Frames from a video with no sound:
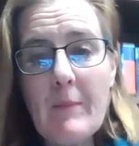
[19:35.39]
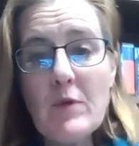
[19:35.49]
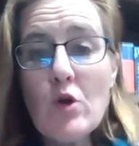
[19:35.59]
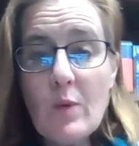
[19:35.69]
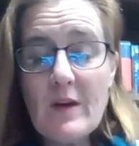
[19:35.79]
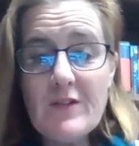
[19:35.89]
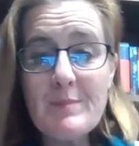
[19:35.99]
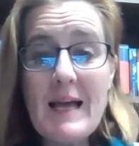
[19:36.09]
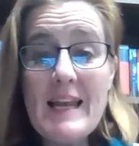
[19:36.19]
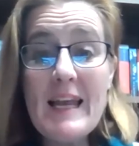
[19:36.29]
you
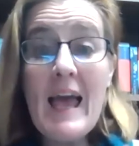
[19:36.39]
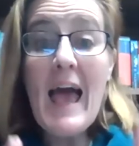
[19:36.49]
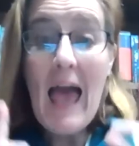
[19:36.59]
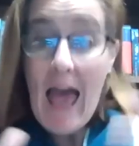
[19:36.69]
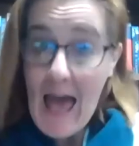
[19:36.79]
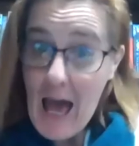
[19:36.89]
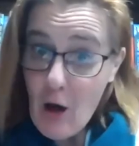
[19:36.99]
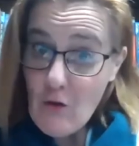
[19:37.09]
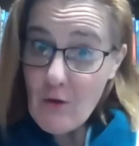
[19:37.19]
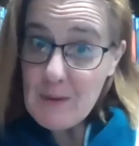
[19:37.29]
explaining
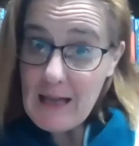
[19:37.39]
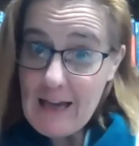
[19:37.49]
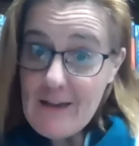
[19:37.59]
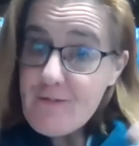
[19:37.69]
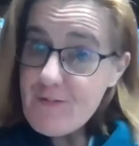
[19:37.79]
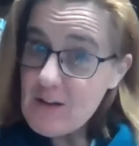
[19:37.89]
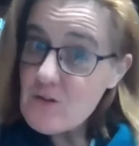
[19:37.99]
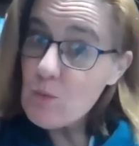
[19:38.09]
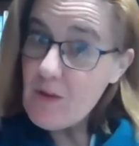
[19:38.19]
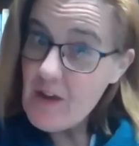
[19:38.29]
how the play
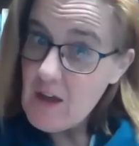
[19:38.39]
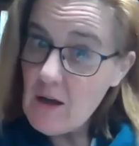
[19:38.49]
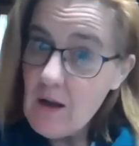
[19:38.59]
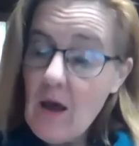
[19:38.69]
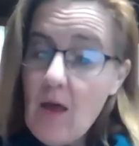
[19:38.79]
fits within